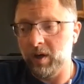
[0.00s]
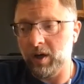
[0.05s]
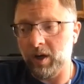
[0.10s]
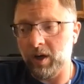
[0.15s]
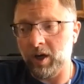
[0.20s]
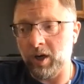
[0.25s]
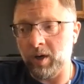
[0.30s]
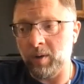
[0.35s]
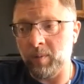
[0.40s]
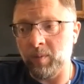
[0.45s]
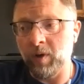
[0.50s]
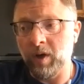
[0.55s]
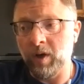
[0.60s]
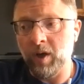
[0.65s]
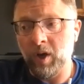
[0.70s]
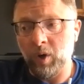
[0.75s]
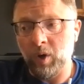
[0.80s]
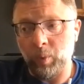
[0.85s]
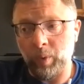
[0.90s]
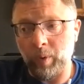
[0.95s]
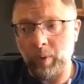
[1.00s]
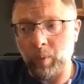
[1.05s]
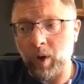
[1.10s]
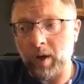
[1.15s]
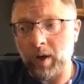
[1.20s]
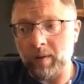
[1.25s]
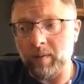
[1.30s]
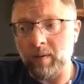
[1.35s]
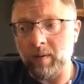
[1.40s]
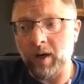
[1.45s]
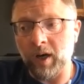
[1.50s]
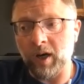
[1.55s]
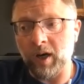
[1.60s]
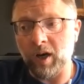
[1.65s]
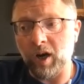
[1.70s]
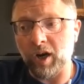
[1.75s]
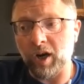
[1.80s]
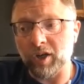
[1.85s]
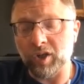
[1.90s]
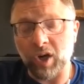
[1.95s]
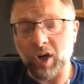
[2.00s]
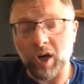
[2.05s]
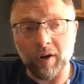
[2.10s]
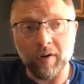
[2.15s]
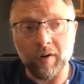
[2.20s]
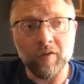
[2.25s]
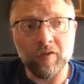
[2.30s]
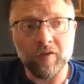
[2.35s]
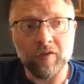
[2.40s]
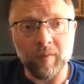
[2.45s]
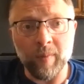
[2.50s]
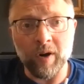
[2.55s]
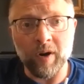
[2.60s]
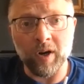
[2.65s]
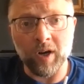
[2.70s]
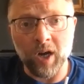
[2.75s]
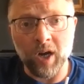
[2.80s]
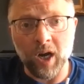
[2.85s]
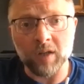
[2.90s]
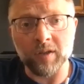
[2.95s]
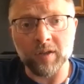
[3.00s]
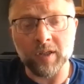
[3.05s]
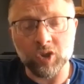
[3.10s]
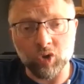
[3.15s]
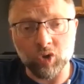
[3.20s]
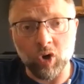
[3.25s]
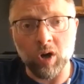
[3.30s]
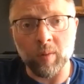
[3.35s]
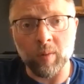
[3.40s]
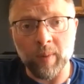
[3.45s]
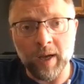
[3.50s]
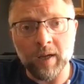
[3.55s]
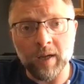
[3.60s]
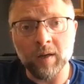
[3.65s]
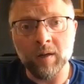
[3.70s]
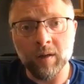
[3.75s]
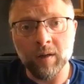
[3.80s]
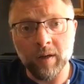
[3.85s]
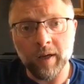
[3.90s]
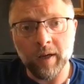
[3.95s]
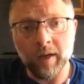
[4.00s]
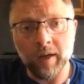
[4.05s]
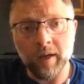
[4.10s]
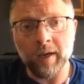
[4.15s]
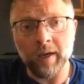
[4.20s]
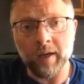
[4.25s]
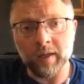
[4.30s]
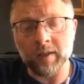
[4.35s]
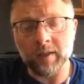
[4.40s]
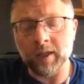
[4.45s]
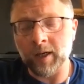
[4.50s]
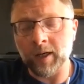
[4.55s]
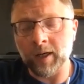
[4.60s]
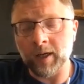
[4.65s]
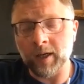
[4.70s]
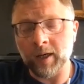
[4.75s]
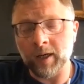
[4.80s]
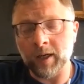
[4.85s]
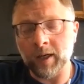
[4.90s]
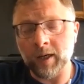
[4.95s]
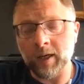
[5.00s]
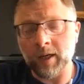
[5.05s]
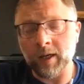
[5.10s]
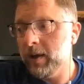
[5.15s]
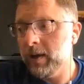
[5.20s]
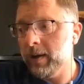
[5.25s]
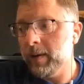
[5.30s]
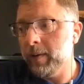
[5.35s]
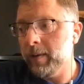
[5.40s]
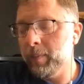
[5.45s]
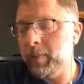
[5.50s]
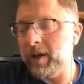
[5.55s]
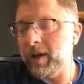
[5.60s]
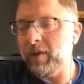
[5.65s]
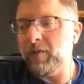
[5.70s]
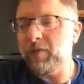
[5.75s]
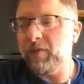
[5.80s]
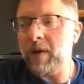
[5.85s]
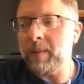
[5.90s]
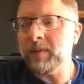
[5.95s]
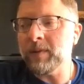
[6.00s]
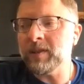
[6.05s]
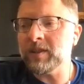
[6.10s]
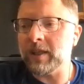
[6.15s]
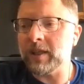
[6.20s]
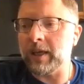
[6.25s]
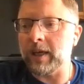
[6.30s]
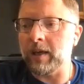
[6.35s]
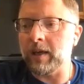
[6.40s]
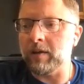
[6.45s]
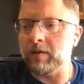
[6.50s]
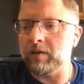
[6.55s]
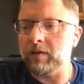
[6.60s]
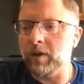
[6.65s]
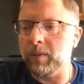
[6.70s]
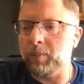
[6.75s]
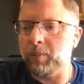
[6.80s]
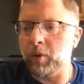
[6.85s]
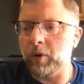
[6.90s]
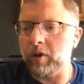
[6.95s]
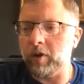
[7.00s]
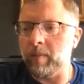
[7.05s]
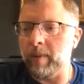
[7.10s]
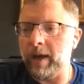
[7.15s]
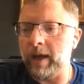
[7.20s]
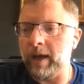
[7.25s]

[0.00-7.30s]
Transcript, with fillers: Um, we want uh, our daughters to marry godly, strong men. And uh, so, yeah, but effeminacy, to a point